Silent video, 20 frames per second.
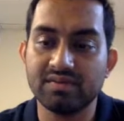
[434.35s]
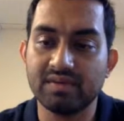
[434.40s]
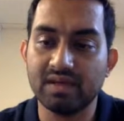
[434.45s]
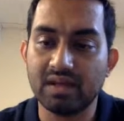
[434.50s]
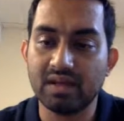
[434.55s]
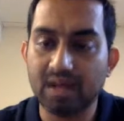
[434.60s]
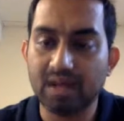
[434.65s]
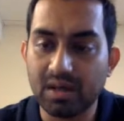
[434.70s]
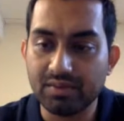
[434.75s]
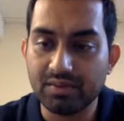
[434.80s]

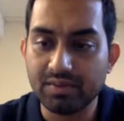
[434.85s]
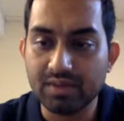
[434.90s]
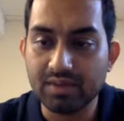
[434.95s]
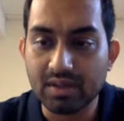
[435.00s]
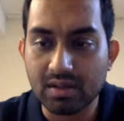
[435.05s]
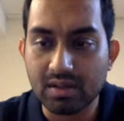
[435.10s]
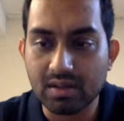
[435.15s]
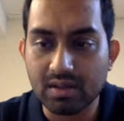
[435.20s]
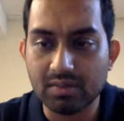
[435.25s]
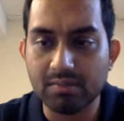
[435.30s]
and how you
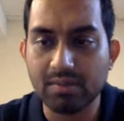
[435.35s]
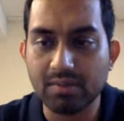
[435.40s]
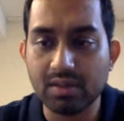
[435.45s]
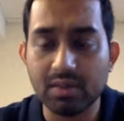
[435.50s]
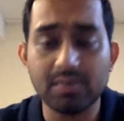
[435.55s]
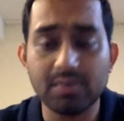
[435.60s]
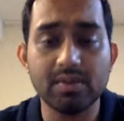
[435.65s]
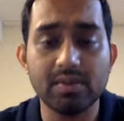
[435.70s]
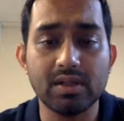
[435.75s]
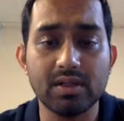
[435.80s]
can
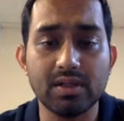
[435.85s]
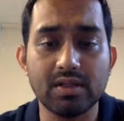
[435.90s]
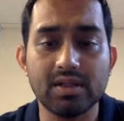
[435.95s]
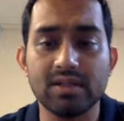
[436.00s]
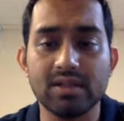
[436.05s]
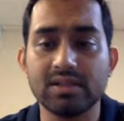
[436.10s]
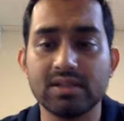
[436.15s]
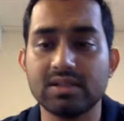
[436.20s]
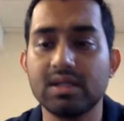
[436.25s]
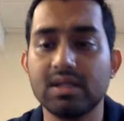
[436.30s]
manipulate
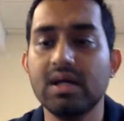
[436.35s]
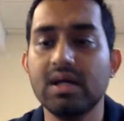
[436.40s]
this.